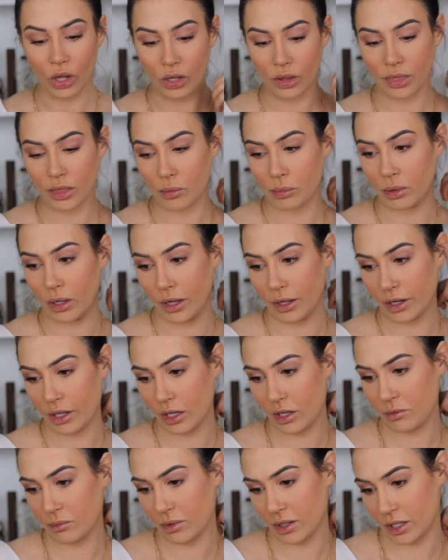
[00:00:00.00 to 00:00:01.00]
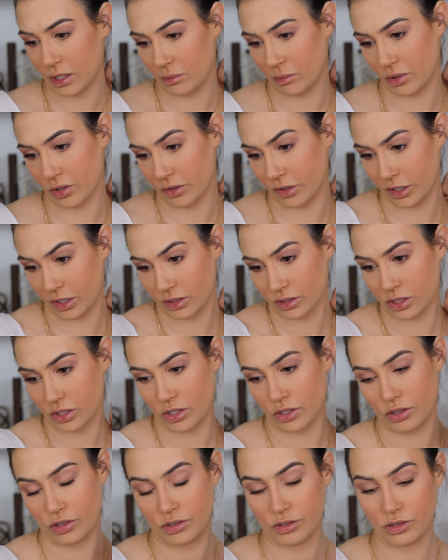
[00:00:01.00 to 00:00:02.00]
On the bottom, I'm going
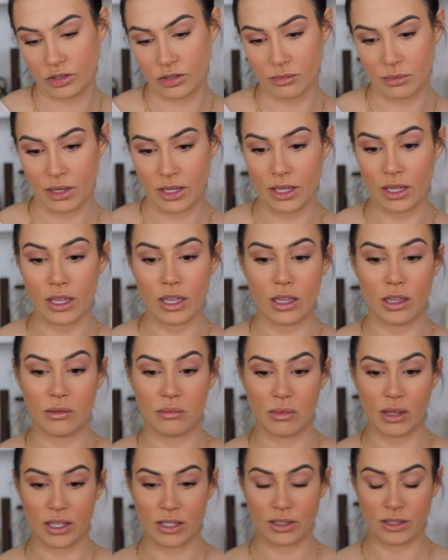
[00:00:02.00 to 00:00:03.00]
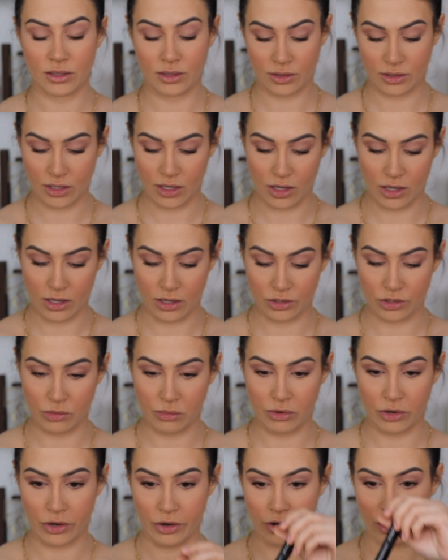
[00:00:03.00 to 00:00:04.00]
to use my IT
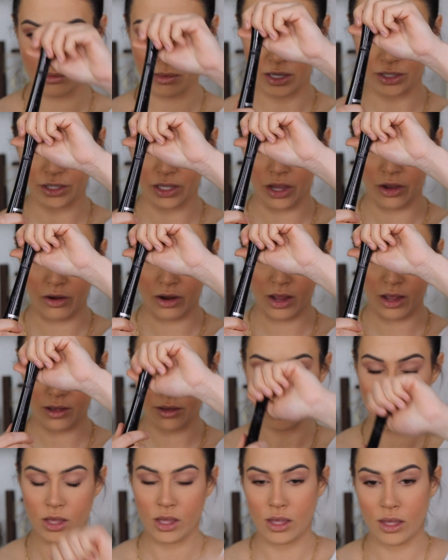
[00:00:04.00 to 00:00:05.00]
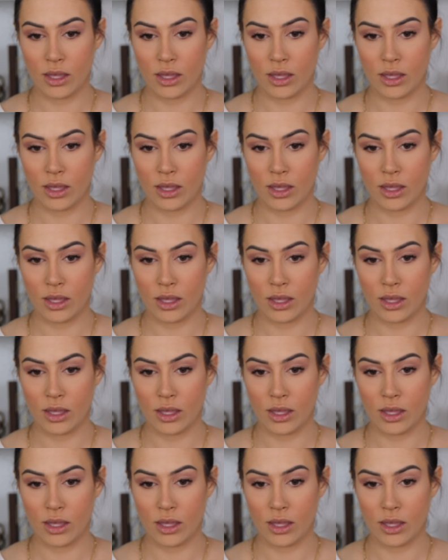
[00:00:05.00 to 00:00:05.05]
Superhero Mascara,